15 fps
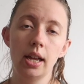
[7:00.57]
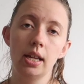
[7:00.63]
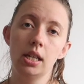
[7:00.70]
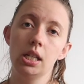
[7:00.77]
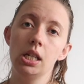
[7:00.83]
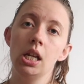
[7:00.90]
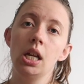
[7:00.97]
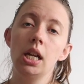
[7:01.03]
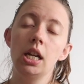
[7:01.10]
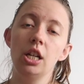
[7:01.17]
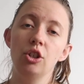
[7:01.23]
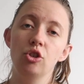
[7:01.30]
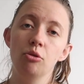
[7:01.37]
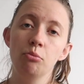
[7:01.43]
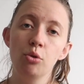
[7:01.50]
is
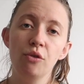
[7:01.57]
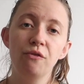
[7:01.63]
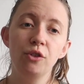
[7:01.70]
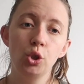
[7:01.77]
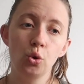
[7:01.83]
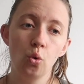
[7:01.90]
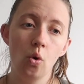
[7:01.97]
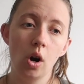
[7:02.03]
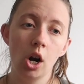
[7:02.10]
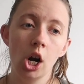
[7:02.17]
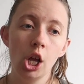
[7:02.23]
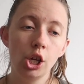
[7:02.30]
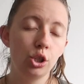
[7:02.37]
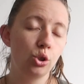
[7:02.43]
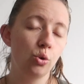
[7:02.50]
he's removed the door
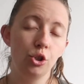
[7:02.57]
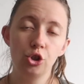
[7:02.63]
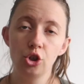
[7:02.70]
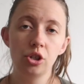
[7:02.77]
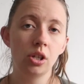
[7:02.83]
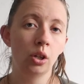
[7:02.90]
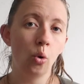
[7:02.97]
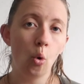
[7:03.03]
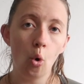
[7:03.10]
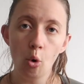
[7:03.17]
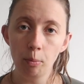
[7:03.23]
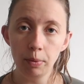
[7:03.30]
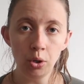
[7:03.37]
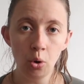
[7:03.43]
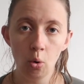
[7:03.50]
so it's just an
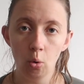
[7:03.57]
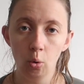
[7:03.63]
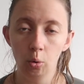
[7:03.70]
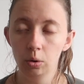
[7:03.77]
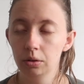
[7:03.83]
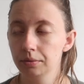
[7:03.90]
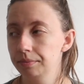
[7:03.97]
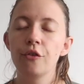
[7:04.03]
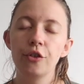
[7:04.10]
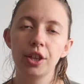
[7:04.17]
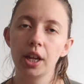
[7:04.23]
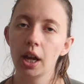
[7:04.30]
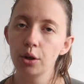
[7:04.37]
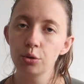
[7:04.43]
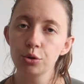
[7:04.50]
open hole for
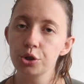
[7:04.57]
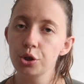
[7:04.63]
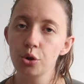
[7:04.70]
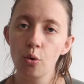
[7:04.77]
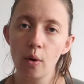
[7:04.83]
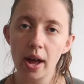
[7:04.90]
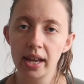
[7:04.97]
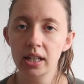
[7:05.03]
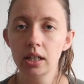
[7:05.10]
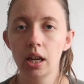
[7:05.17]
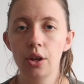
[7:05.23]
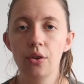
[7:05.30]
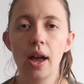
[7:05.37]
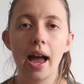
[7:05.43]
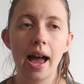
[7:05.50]
the girls to go in and
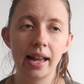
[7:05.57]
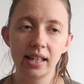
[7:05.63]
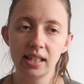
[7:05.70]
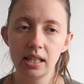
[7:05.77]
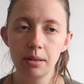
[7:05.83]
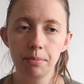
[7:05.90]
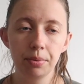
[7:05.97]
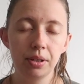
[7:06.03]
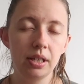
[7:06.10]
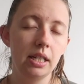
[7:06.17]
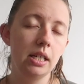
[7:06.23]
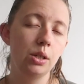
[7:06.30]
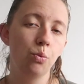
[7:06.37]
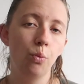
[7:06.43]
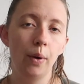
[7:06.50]
out as they
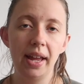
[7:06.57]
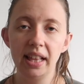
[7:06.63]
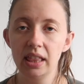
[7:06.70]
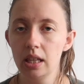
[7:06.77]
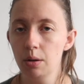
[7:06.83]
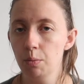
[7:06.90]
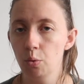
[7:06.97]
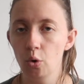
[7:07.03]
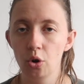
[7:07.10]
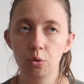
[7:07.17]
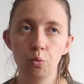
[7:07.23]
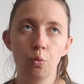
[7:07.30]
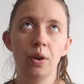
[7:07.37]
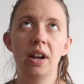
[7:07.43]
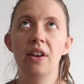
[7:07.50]
please, when they
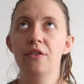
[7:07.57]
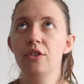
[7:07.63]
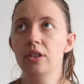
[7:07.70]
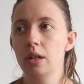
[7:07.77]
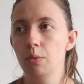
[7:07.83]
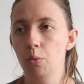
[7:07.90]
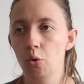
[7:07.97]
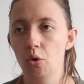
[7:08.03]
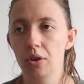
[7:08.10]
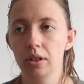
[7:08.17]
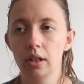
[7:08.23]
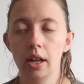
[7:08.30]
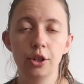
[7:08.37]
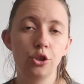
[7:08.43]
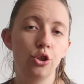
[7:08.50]
want, whenever they
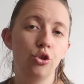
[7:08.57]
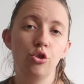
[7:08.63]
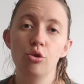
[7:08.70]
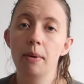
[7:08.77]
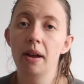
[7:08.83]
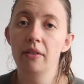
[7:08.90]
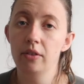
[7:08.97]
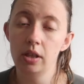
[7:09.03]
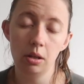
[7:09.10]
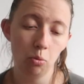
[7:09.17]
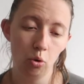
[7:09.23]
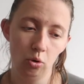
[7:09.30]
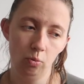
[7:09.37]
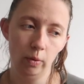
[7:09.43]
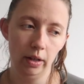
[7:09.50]
want, and to do whatever they
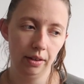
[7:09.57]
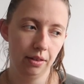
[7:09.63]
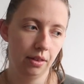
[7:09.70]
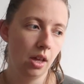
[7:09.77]
want with.